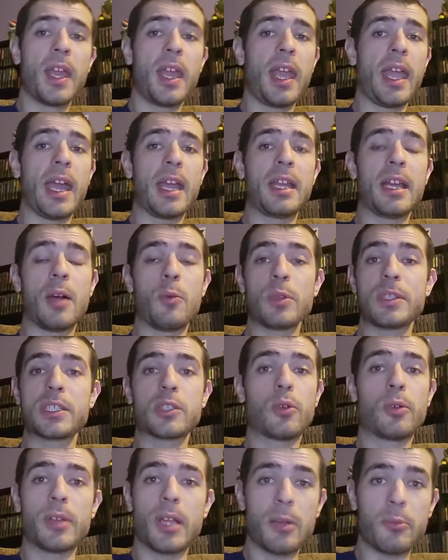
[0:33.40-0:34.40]
And what's
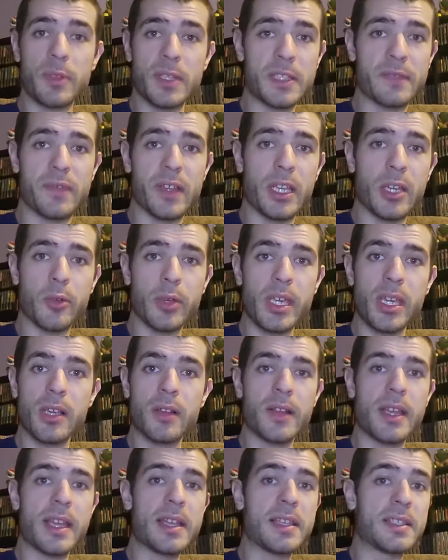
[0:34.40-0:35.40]
going on with this video
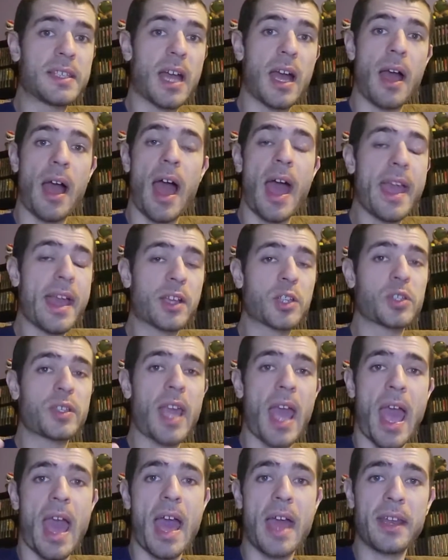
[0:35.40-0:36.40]
here is I actually
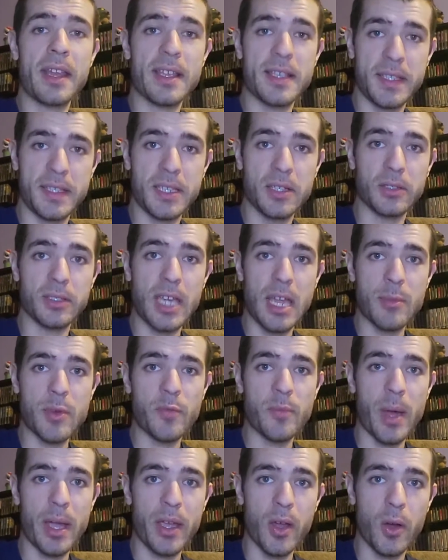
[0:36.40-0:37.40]
had a sealed game
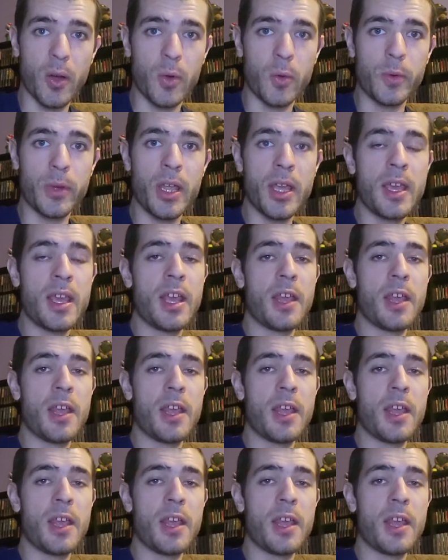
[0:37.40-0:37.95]
of my own